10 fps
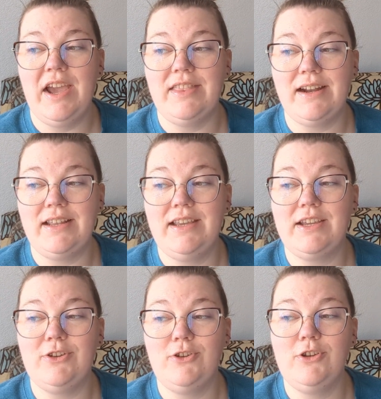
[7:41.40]
and that he
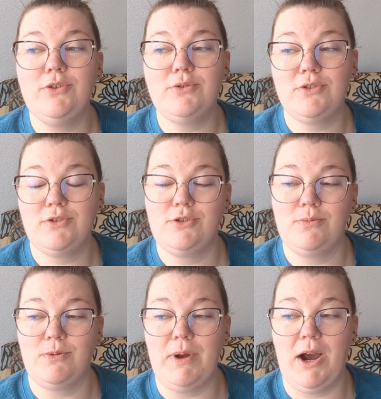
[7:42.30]
can use the
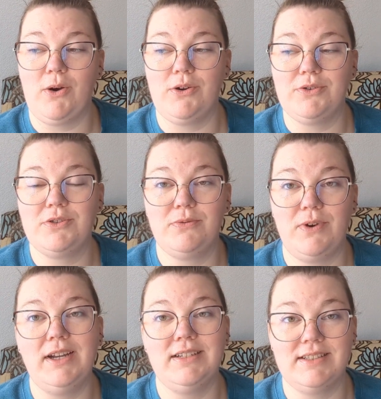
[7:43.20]
superpowers to
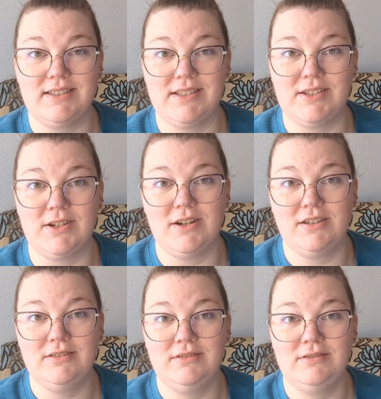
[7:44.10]
find his sister.